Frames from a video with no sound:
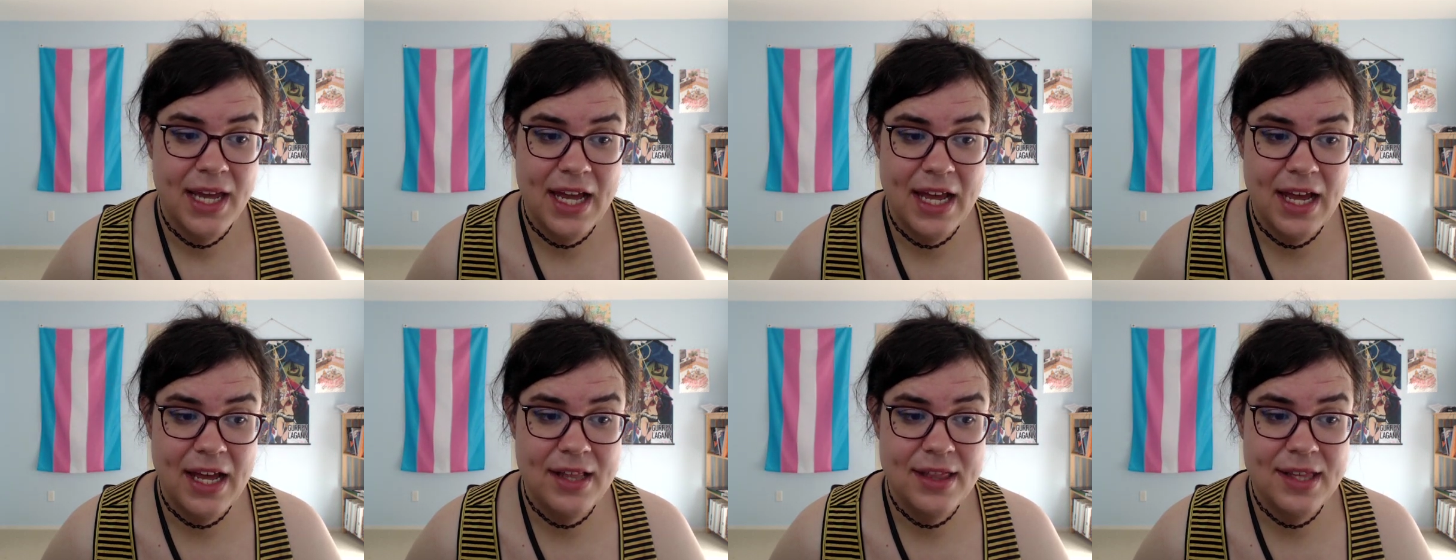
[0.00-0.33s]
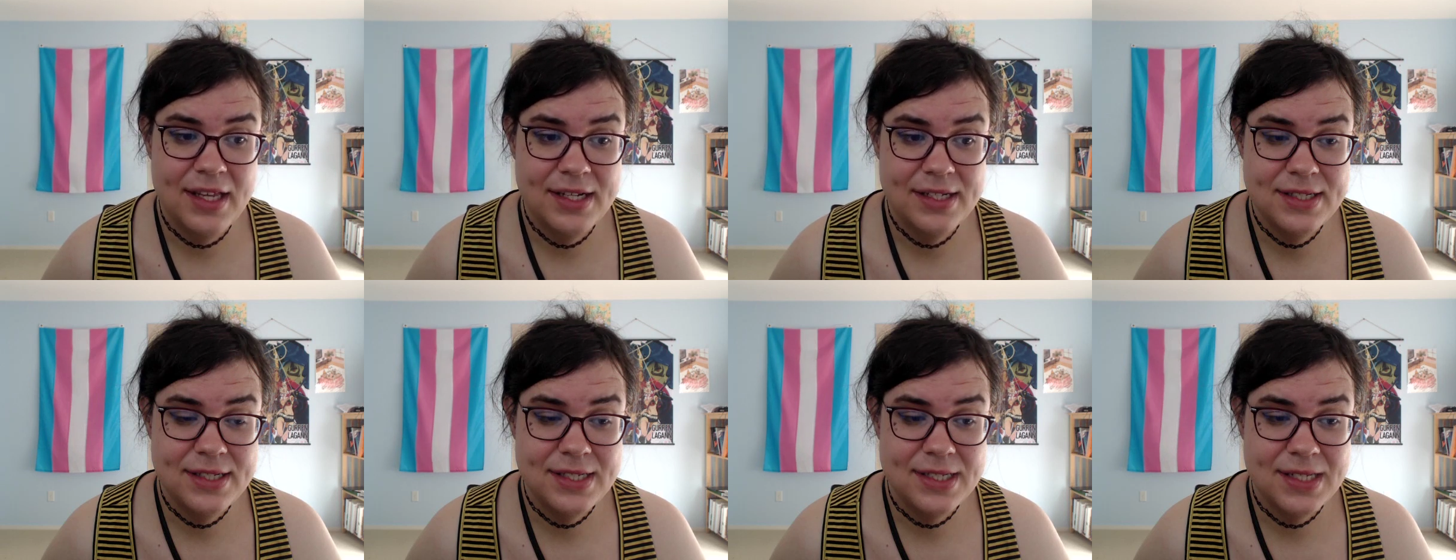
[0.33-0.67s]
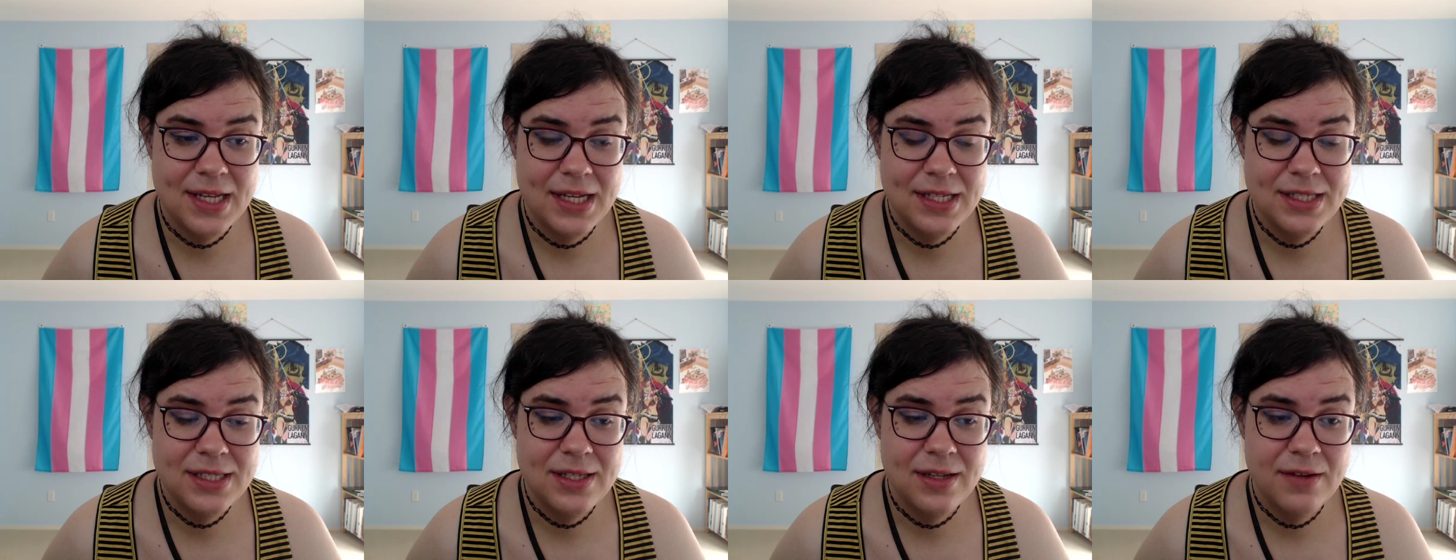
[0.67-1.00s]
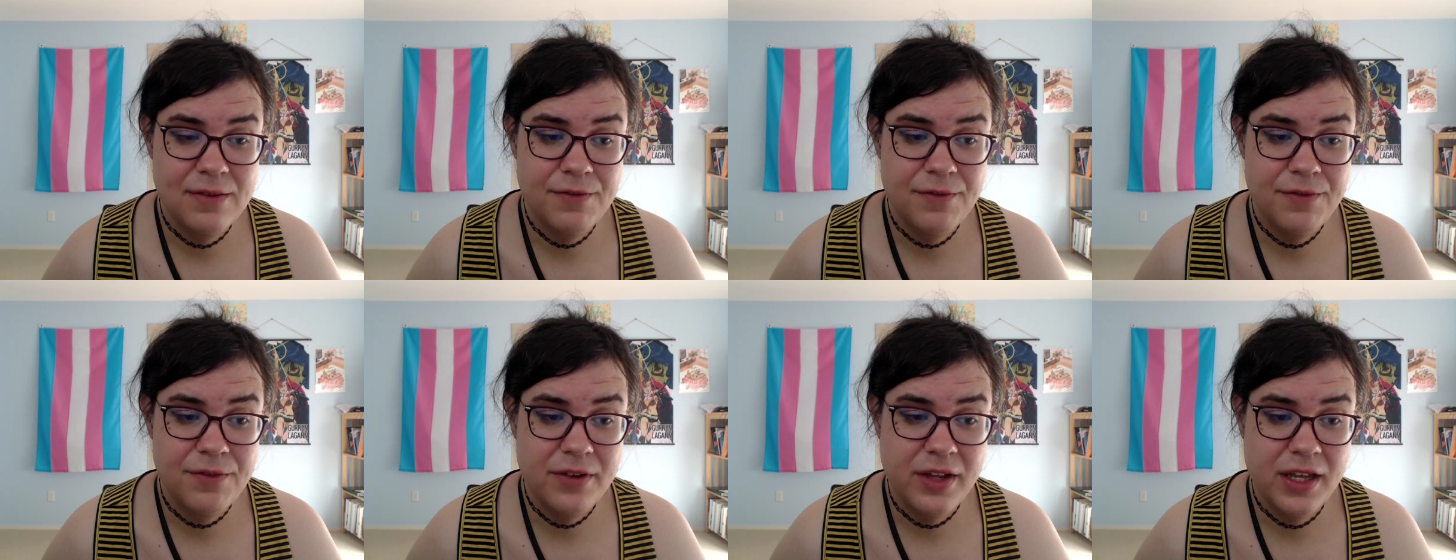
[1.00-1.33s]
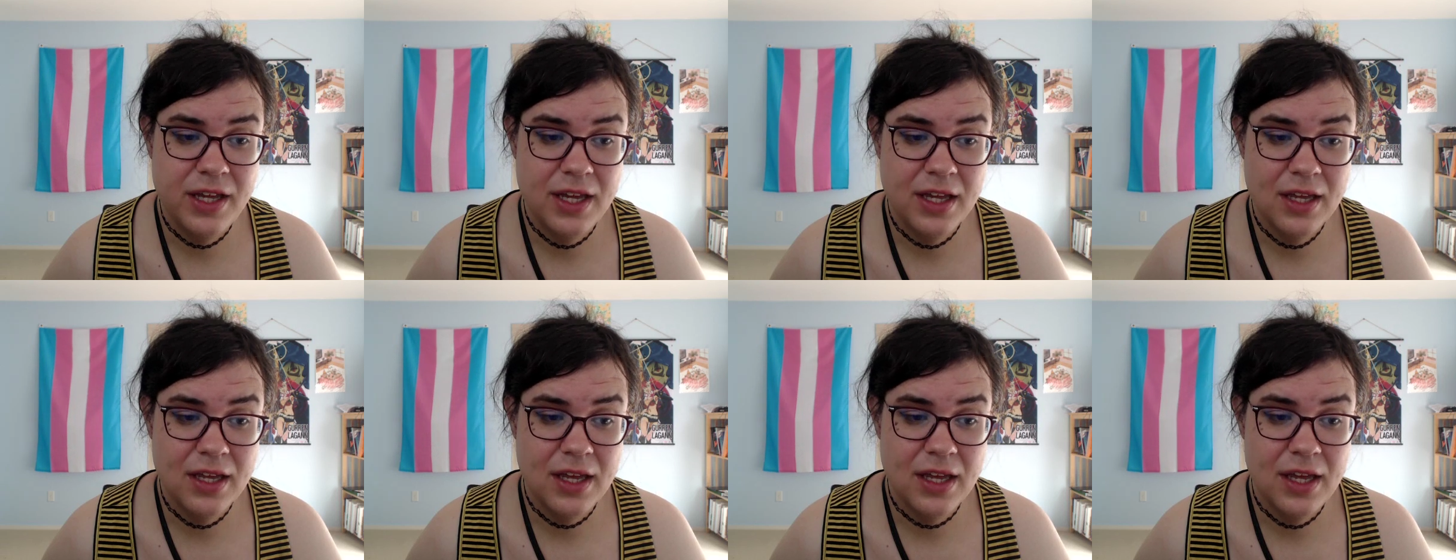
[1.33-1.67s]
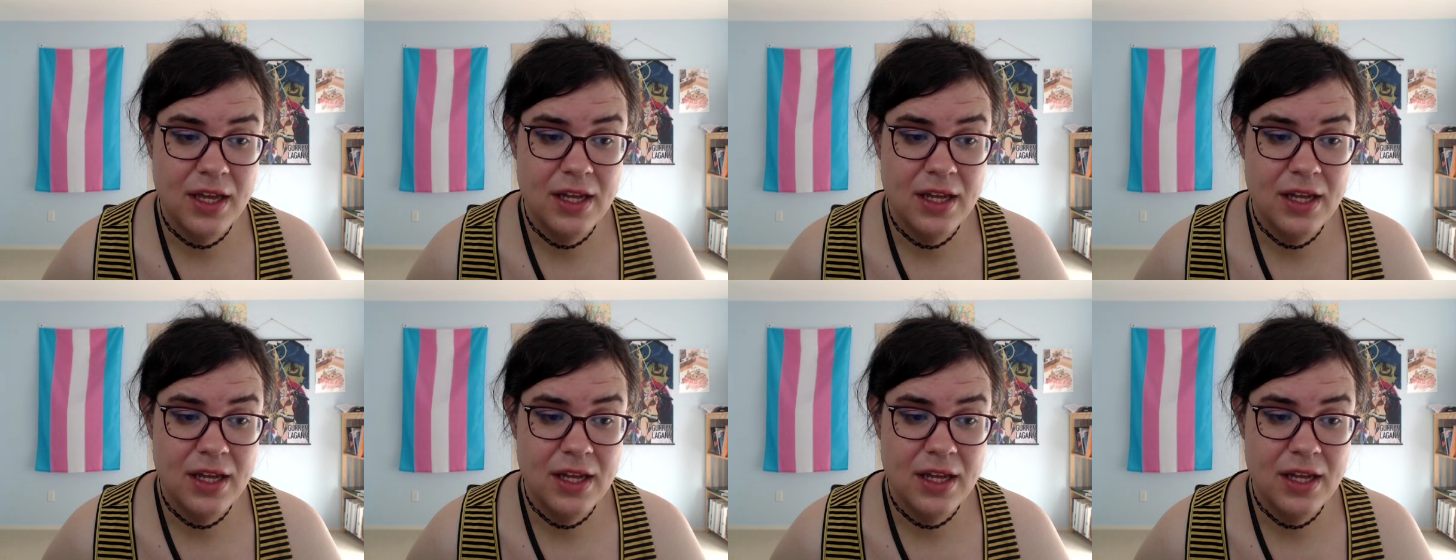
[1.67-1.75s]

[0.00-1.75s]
and the incessant flick